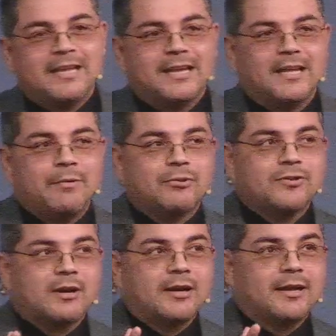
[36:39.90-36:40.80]
it, it,
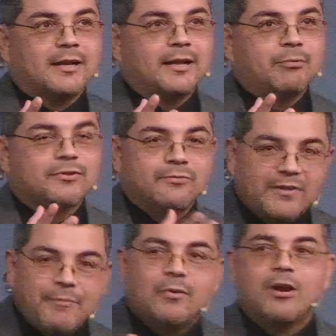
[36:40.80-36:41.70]
it was, our, it
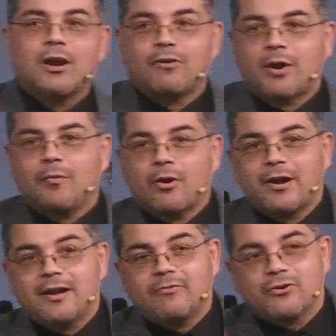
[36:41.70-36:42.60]
was in February. Our,
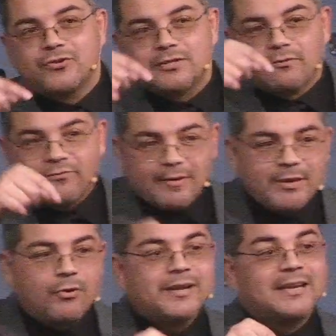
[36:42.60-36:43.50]
our, our anniversary is on
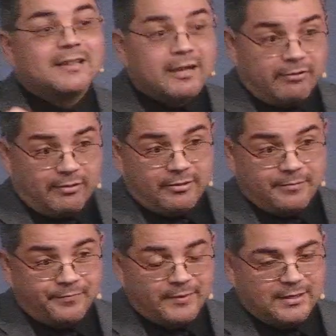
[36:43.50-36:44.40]
February 11th.
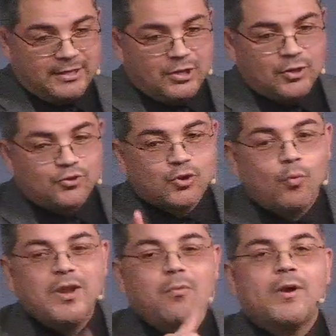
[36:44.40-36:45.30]

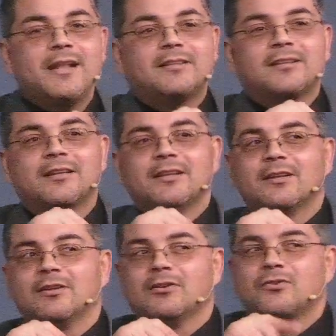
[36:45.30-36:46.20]
So we
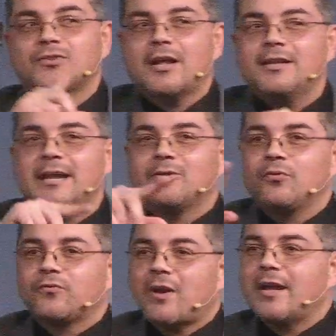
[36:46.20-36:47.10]
went
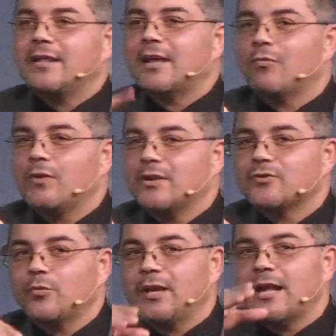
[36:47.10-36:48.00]
Sunday through Friday that
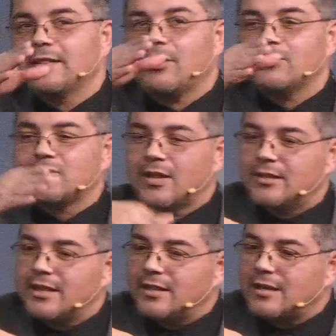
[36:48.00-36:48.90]
week. So we got there on
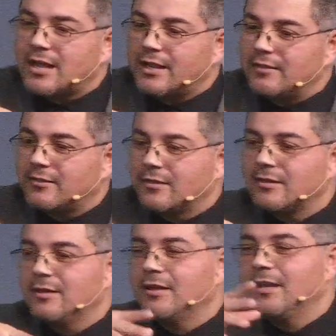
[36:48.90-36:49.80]
Sunday the 9th,
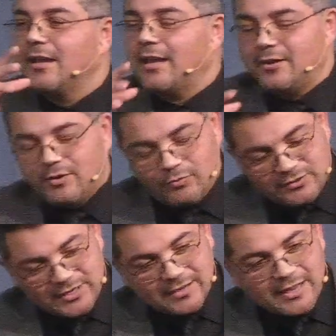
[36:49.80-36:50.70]
and,
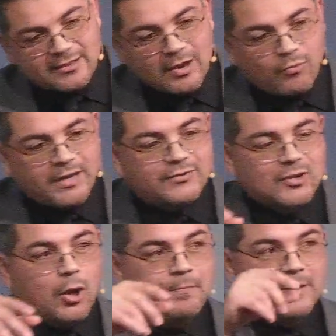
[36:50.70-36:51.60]
and we stayed there that
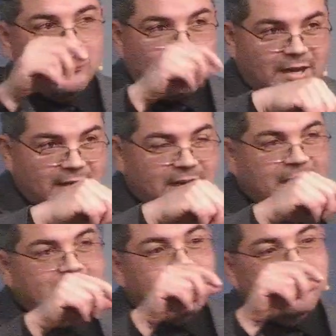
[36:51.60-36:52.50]
week. So
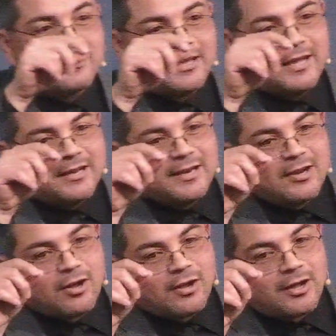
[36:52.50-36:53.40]
Sunday the 9th,
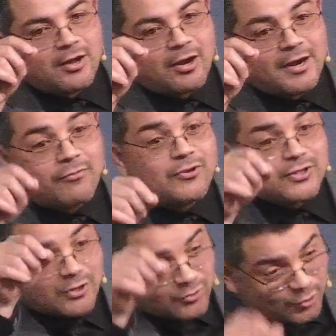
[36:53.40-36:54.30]
and then uh, our
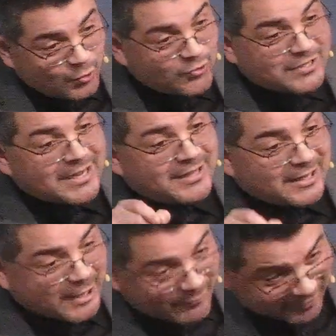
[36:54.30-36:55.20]
anniversary is on
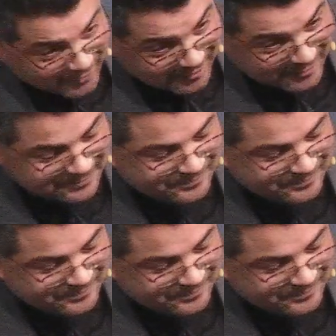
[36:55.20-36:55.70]
Tuesday the 11th.